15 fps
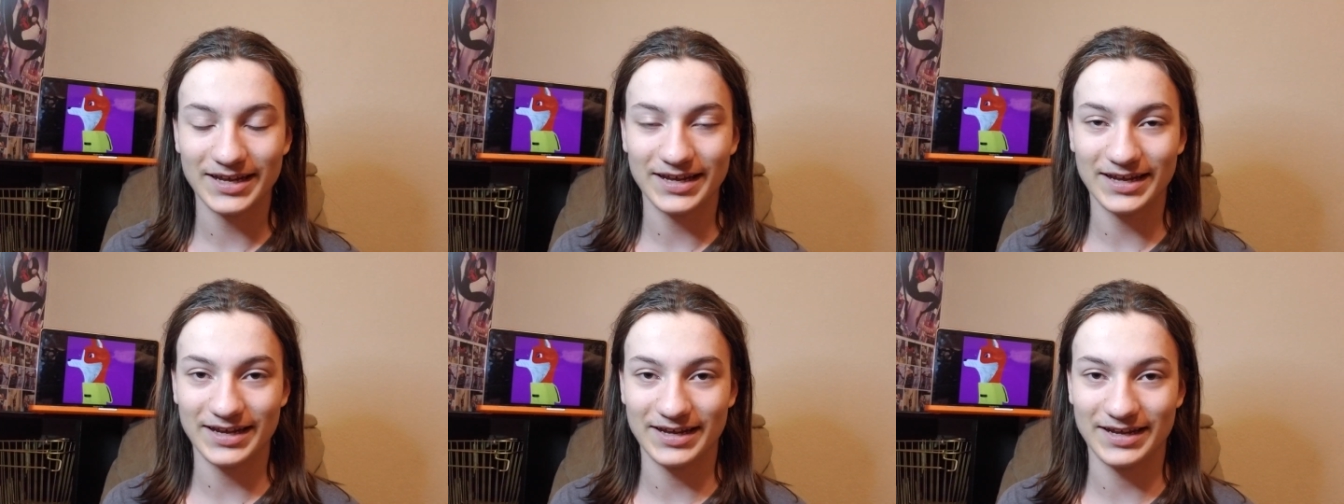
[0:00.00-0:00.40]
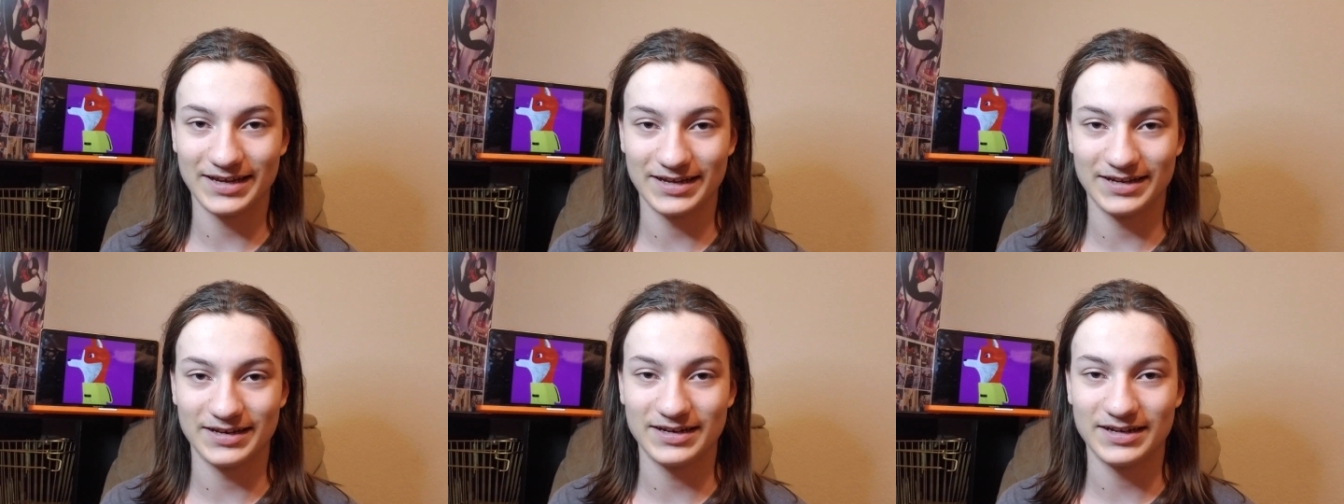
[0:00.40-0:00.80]

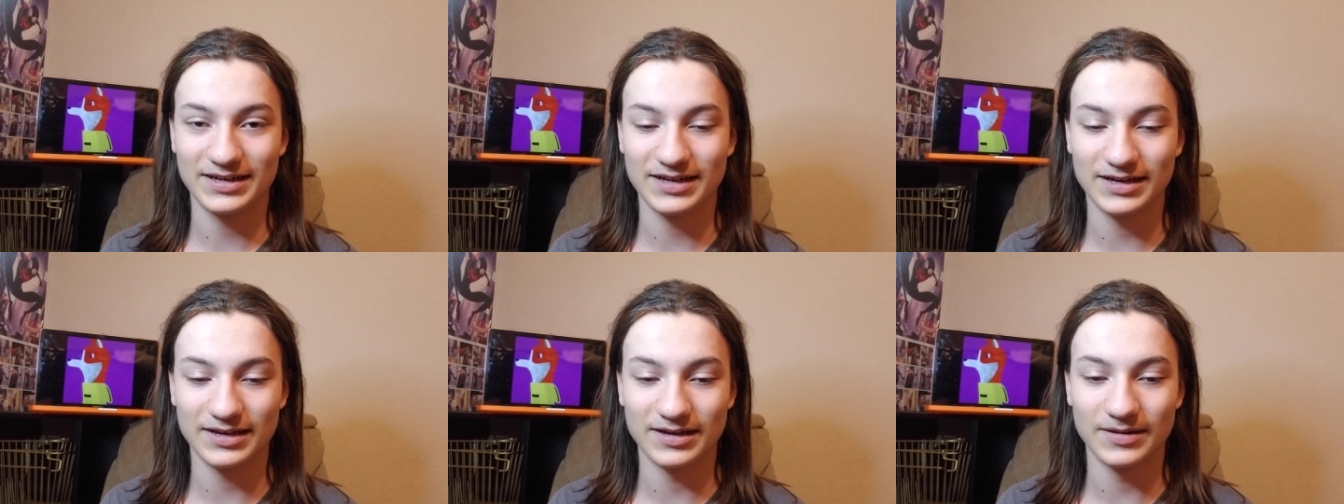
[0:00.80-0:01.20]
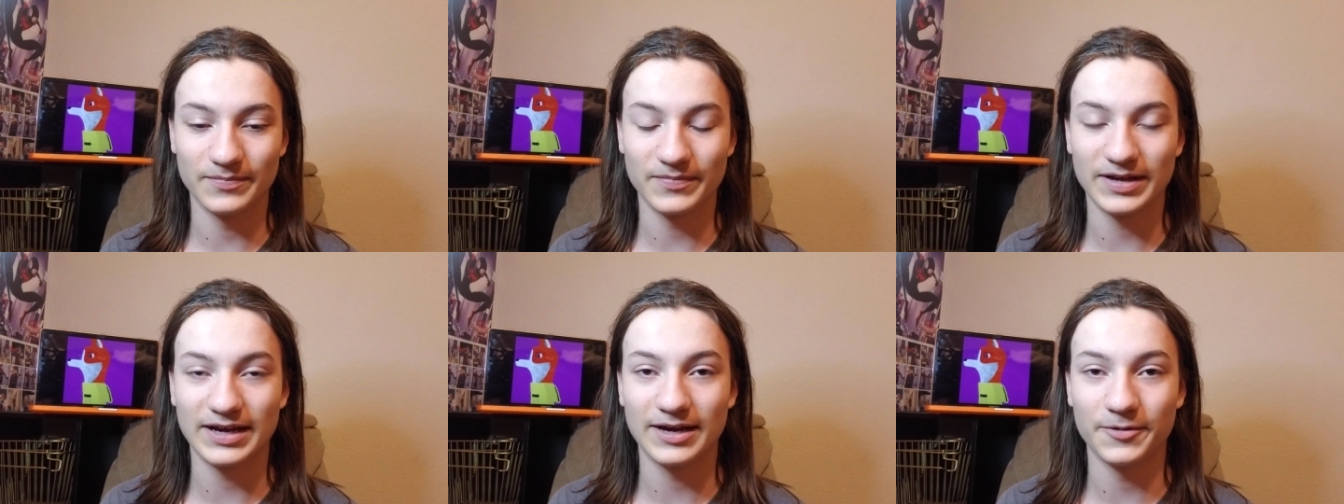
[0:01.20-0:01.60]
and um,
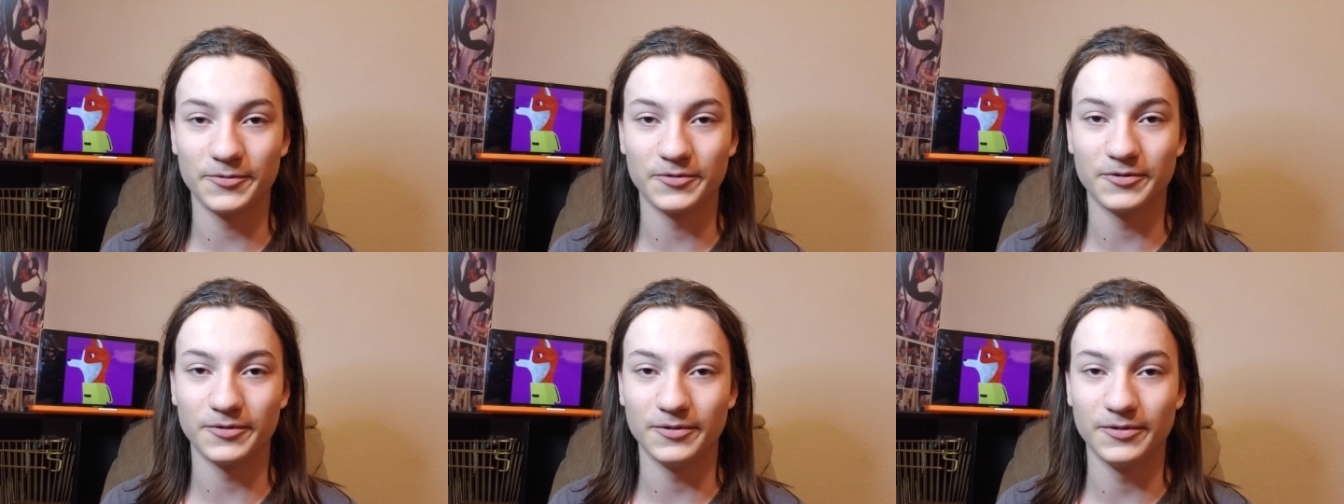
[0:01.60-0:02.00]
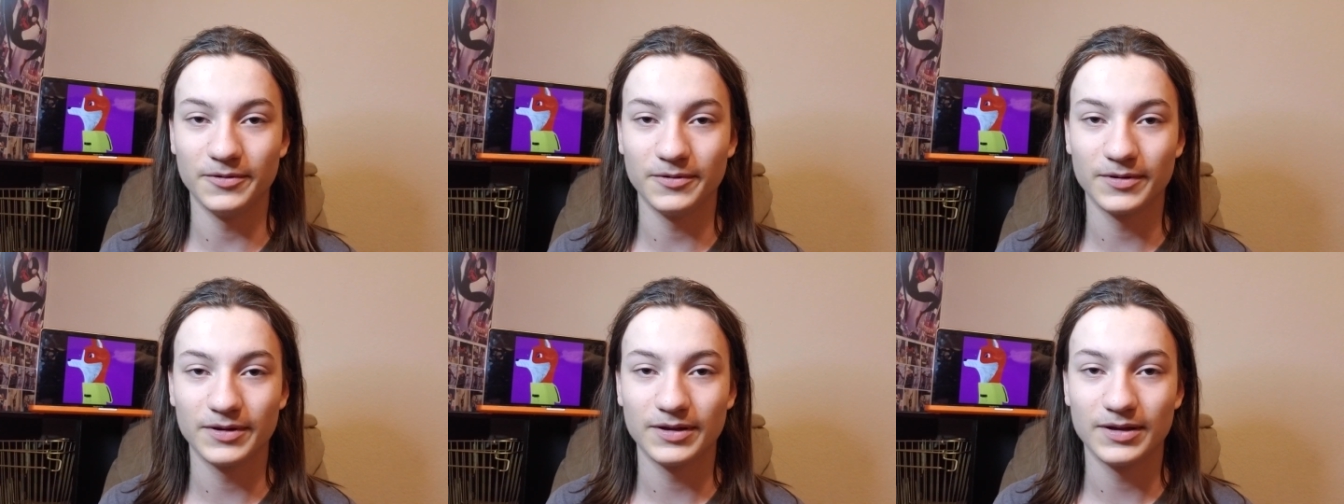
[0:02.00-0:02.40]
I will
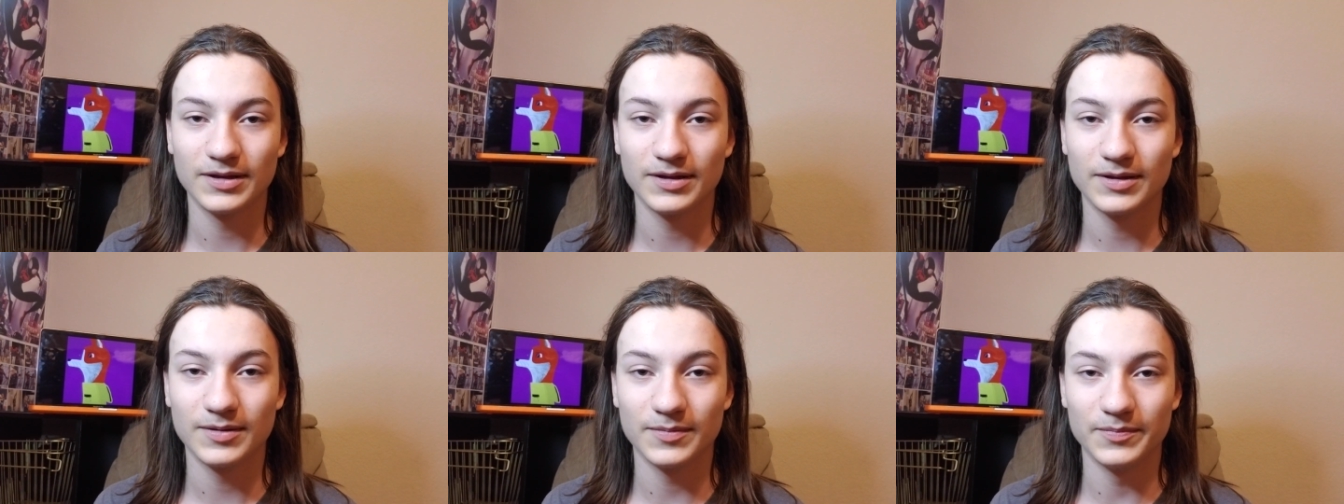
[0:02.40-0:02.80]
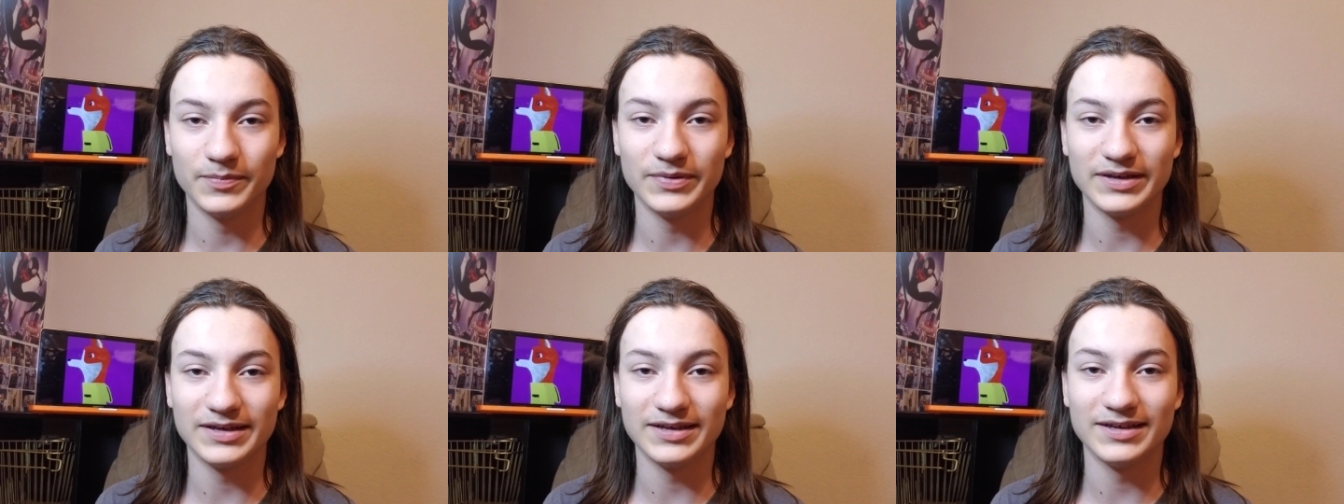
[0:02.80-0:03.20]

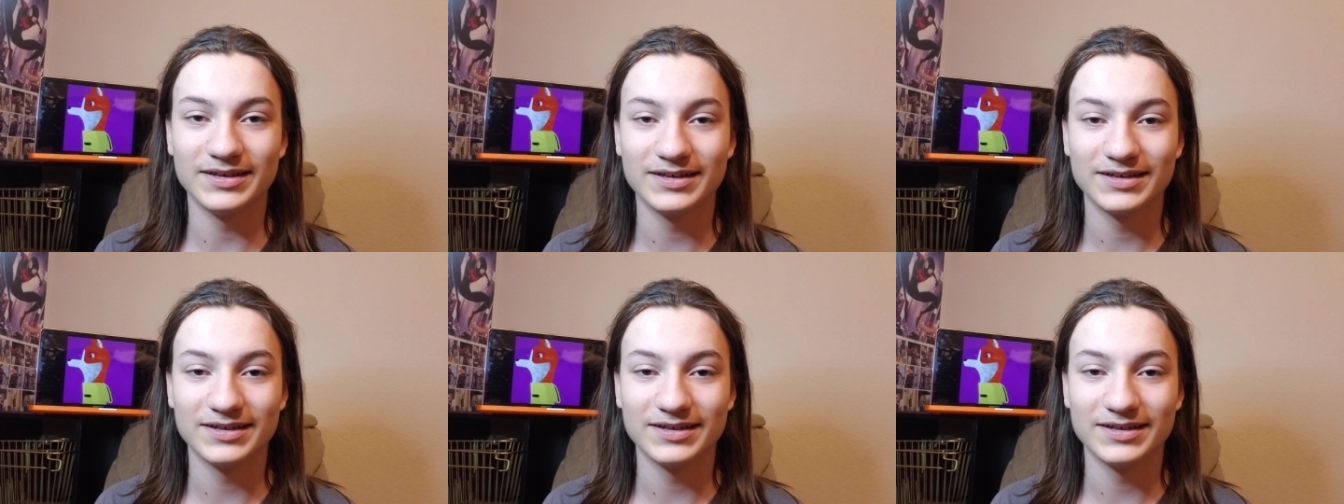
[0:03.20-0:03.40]
be